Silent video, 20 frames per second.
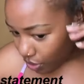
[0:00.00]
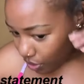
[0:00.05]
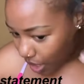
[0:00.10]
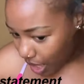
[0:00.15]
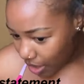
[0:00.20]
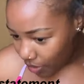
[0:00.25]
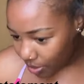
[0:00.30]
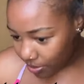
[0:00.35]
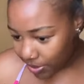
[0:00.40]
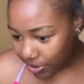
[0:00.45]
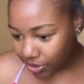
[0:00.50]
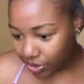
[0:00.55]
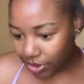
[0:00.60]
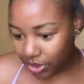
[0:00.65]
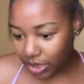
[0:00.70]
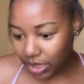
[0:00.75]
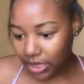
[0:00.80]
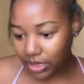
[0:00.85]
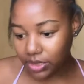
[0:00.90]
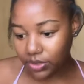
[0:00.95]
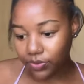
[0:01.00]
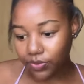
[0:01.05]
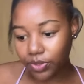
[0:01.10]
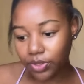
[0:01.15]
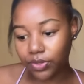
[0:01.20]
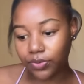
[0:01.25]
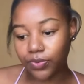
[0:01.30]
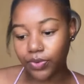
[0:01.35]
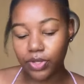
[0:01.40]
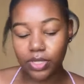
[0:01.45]
how I matriculated for
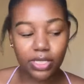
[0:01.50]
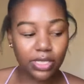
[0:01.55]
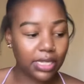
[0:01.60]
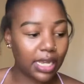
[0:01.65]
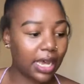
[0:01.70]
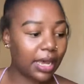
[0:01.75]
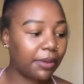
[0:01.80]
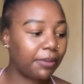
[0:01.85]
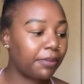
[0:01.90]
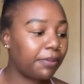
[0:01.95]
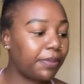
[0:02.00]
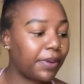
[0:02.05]
the first time,